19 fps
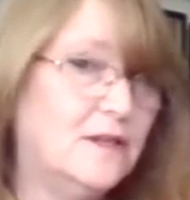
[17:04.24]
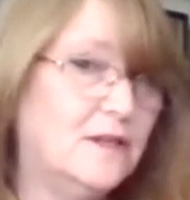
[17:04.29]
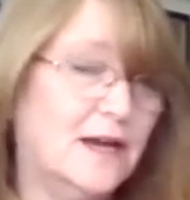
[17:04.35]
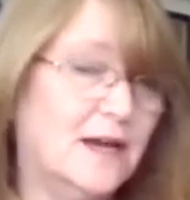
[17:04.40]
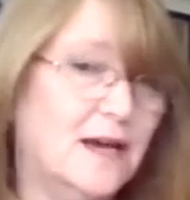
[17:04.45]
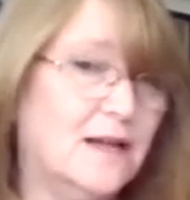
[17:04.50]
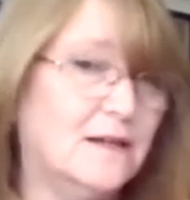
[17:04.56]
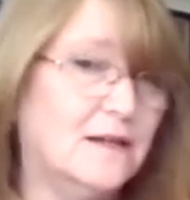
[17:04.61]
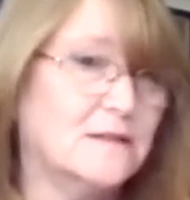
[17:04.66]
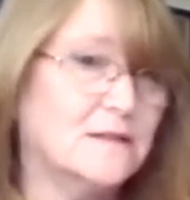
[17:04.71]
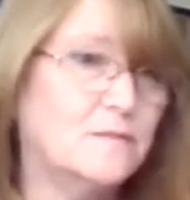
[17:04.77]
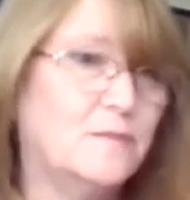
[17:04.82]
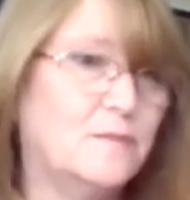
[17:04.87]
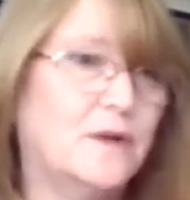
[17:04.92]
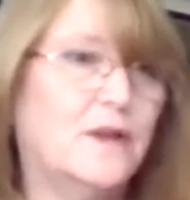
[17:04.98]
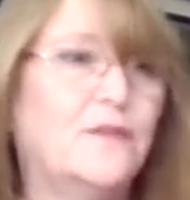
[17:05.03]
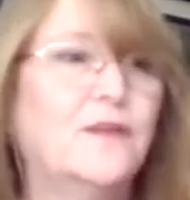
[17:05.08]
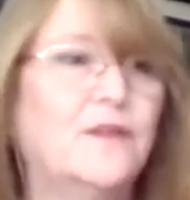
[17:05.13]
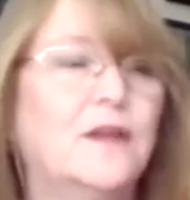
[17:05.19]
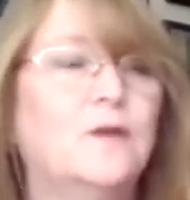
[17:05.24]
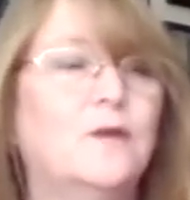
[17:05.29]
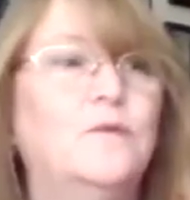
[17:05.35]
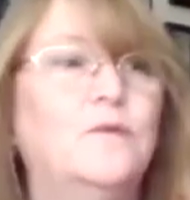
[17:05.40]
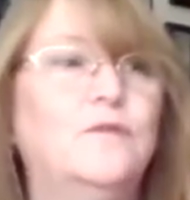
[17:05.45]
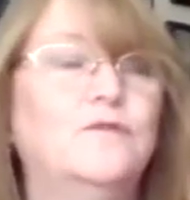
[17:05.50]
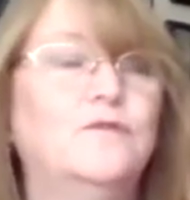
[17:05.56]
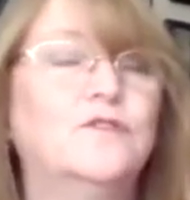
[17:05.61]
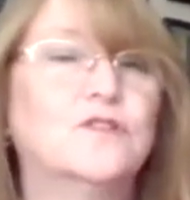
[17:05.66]
else. But I think mm.
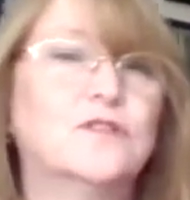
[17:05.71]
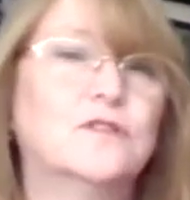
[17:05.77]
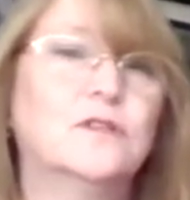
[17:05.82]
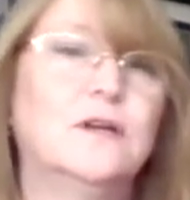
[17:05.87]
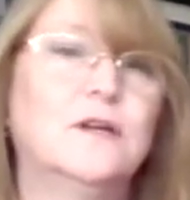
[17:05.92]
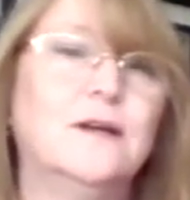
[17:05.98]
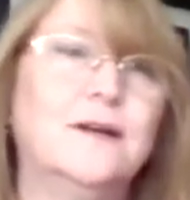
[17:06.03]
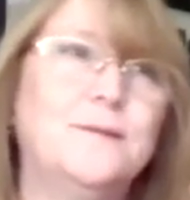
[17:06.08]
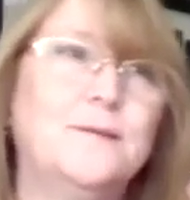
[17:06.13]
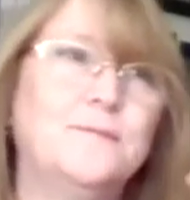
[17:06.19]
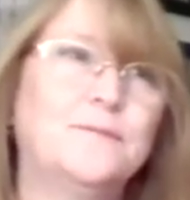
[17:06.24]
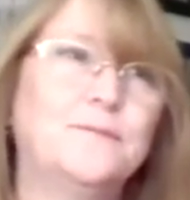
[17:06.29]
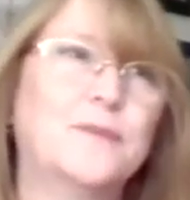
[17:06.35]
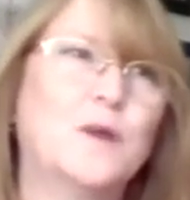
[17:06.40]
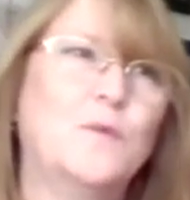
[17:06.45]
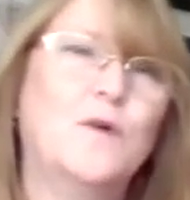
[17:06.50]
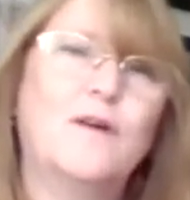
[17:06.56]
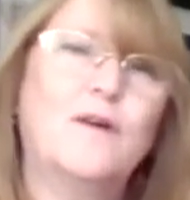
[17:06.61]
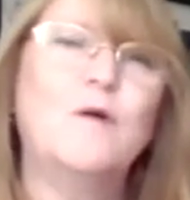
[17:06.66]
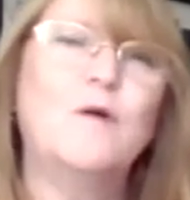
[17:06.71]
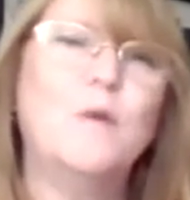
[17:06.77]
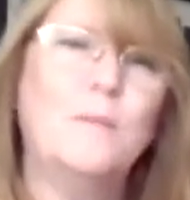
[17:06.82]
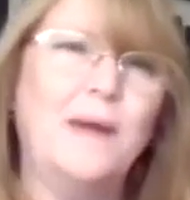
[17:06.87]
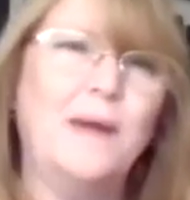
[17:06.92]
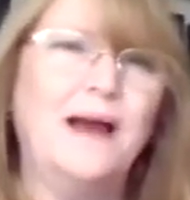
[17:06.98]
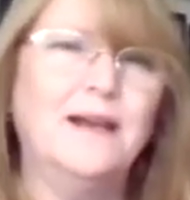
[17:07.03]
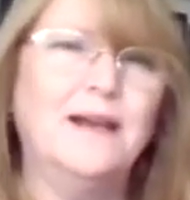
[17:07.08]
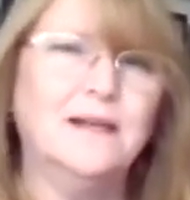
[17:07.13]
we've just we're out of
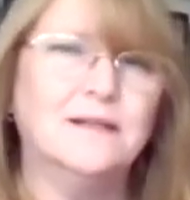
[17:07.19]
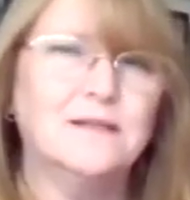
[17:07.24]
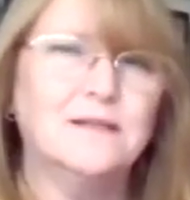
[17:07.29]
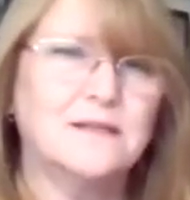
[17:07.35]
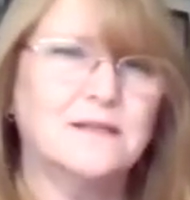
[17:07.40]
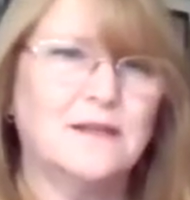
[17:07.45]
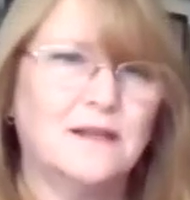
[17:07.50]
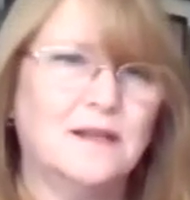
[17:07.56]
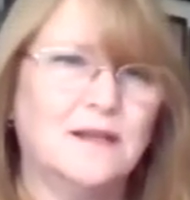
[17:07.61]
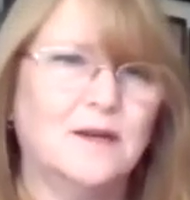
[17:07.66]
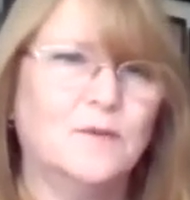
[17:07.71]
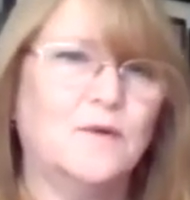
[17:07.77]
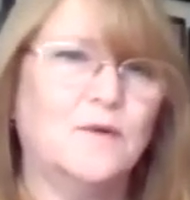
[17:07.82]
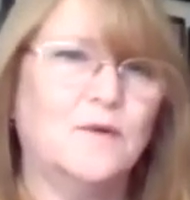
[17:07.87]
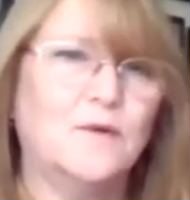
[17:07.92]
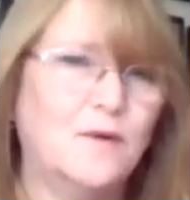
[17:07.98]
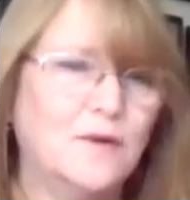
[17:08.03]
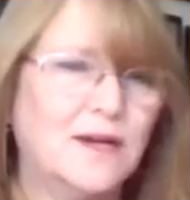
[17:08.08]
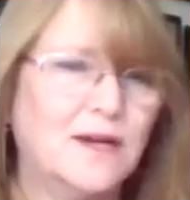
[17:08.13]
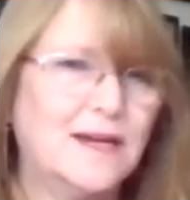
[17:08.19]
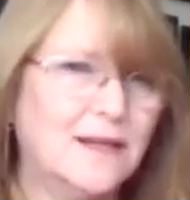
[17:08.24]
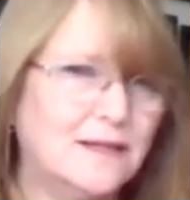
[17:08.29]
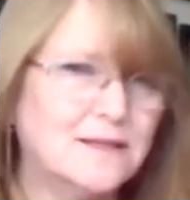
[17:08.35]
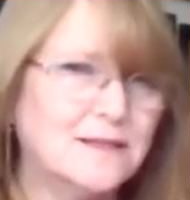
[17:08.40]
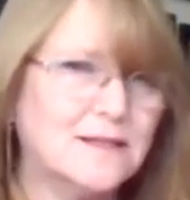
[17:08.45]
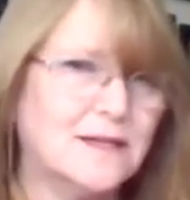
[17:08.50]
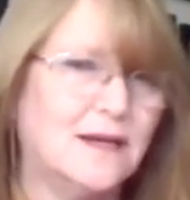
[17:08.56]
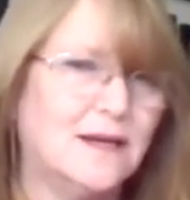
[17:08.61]
balance. I think we're out of
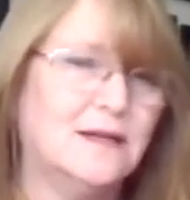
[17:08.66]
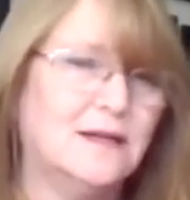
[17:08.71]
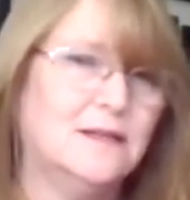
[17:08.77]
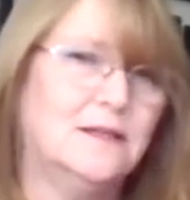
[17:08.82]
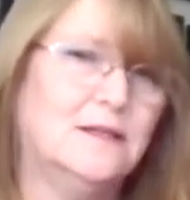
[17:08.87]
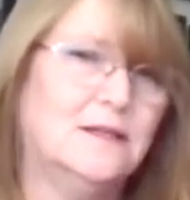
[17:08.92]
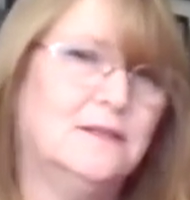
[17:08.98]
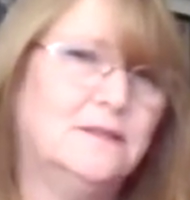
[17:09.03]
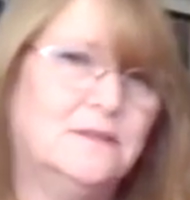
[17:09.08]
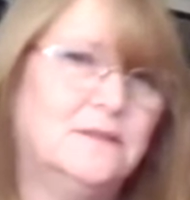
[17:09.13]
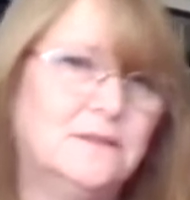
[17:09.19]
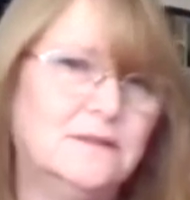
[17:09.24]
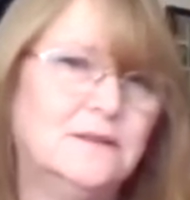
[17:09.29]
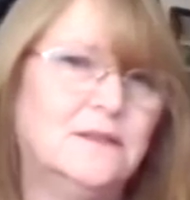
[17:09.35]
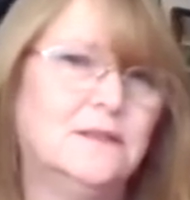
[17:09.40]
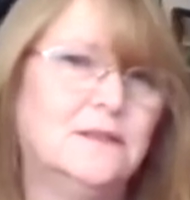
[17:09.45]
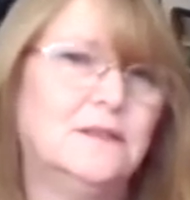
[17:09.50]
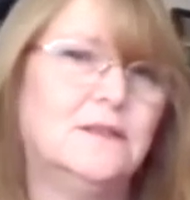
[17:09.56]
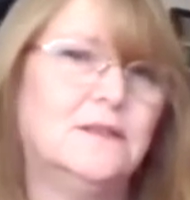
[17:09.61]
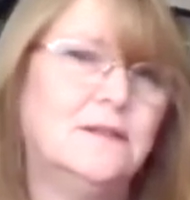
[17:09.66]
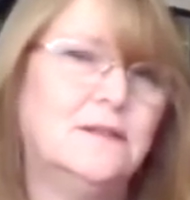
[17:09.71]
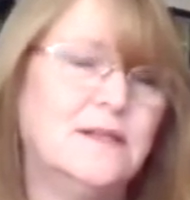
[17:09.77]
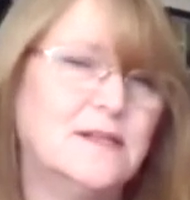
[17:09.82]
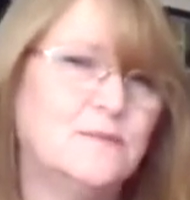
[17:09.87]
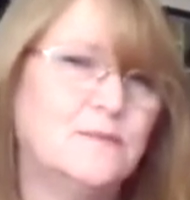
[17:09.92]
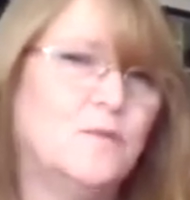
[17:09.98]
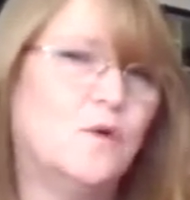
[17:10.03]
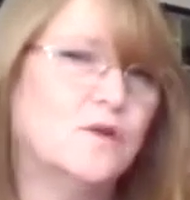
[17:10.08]
kilter, and
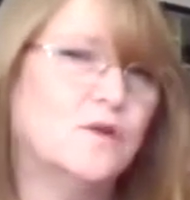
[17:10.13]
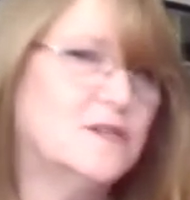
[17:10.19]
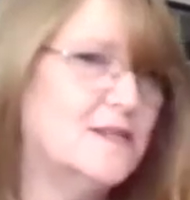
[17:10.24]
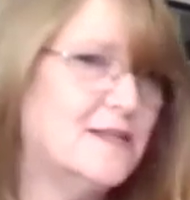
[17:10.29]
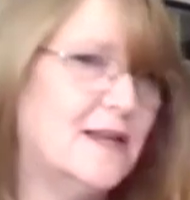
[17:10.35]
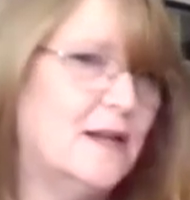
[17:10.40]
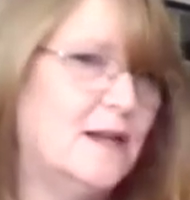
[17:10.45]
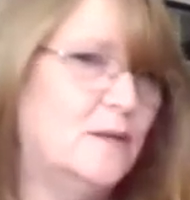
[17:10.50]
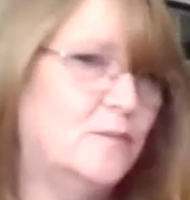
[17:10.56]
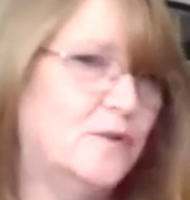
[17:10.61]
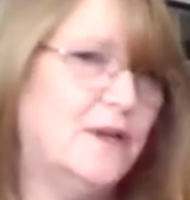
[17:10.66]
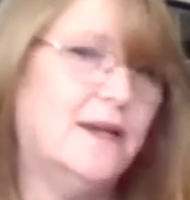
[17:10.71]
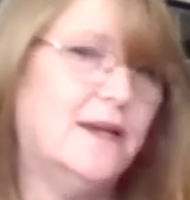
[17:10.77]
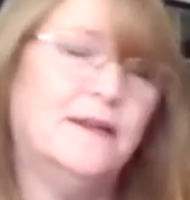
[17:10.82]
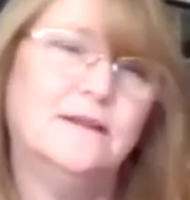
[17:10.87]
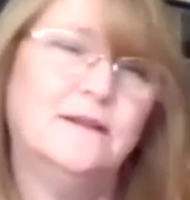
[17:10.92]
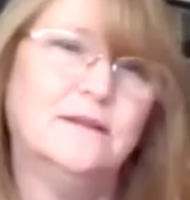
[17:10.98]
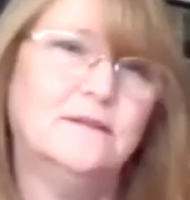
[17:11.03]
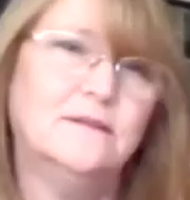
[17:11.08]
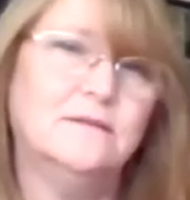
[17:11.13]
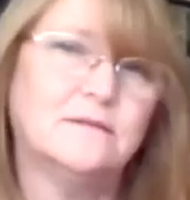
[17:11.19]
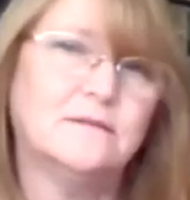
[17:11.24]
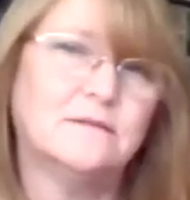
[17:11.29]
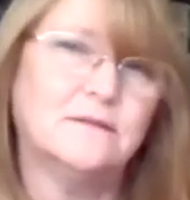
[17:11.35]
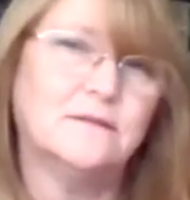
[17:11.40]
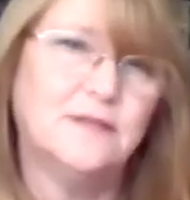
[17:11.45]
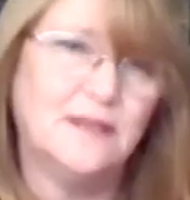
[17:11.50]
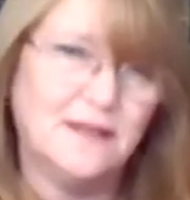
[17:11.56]
there's more to celebrate than
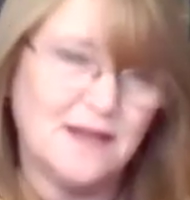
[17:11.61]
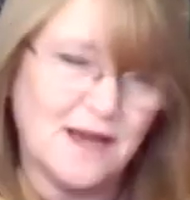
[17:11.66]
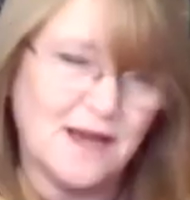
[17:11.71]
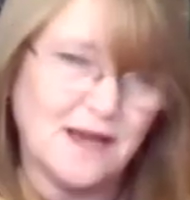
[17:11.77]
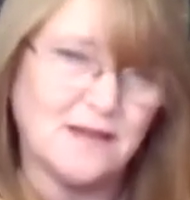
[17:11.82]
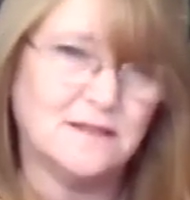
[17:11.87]
than that.